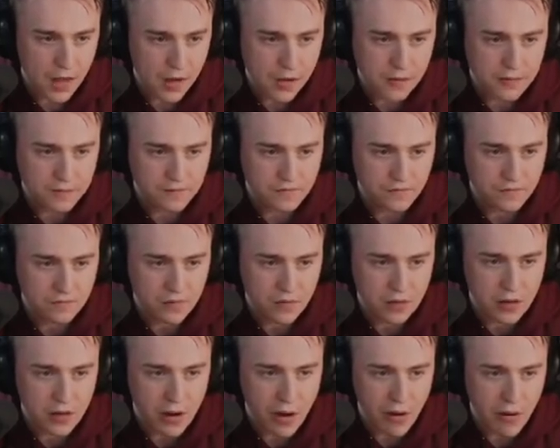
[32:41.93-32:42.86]
evil
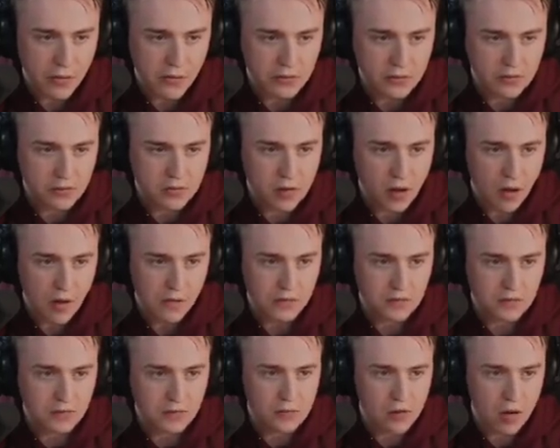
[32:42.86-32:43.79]
evil zealot is like
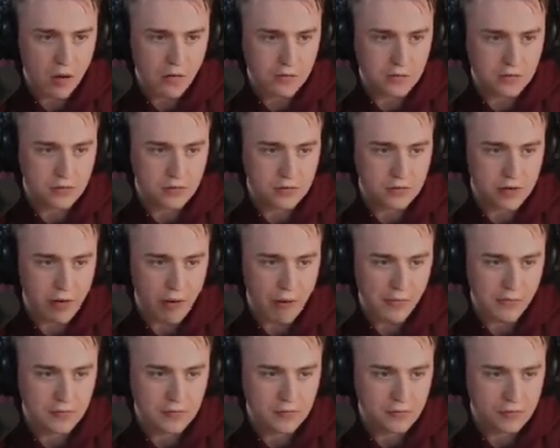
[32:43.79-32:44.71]
wow I love
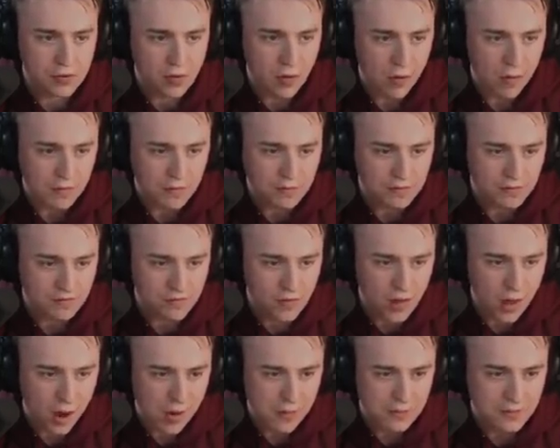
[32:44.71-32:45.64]

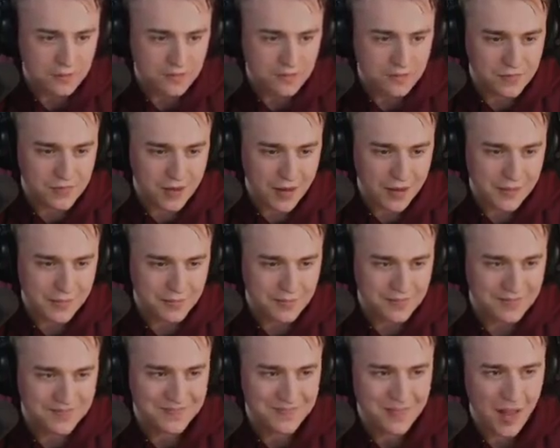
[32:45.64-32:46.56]
neurodivergent people
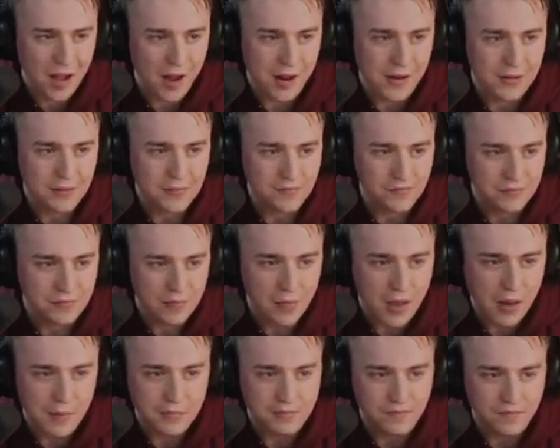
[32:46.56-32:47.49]
and
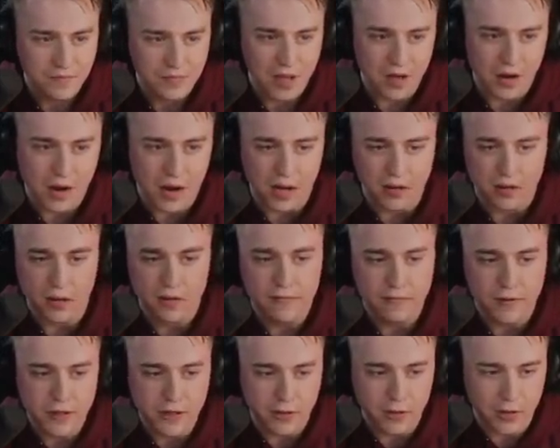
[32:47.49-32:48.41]
also I love
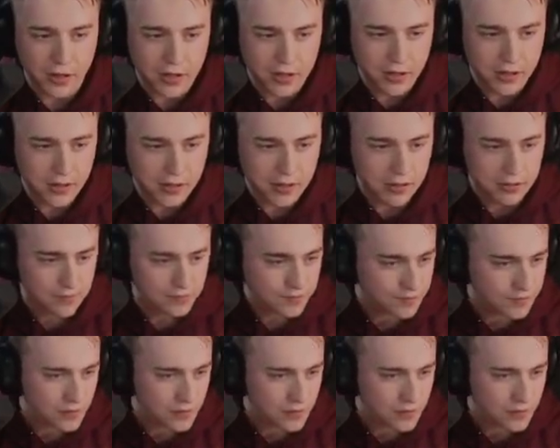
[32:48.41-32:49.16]
video races. editing.